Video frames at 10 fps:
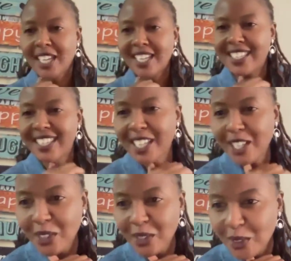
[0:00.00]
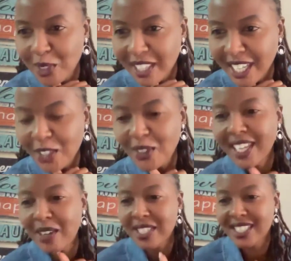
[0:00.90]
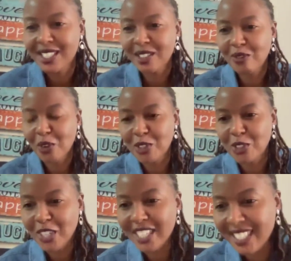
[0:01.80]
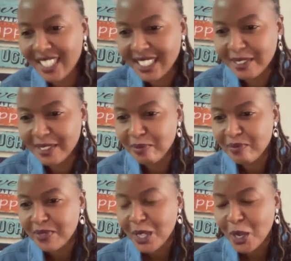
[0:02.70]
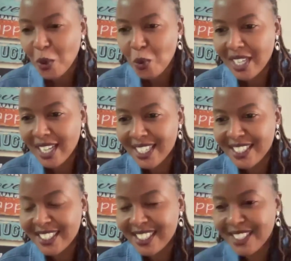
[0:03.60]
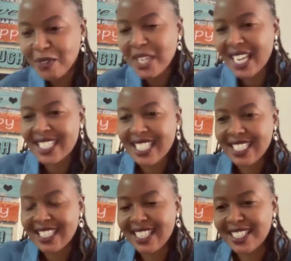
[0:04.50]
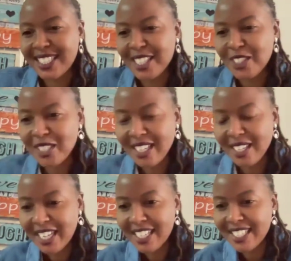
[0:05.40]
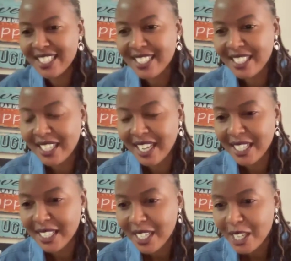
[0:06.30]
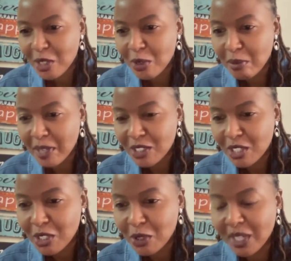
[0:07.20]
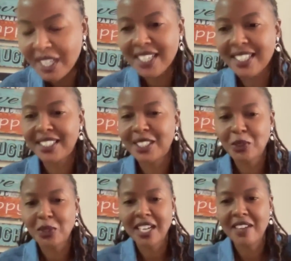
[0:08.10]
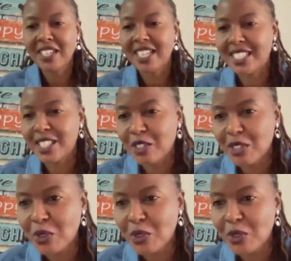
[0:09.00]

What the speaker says: And thank you, Lewis, for joining. We had started the session, and yeah, you mentioned you were having a session.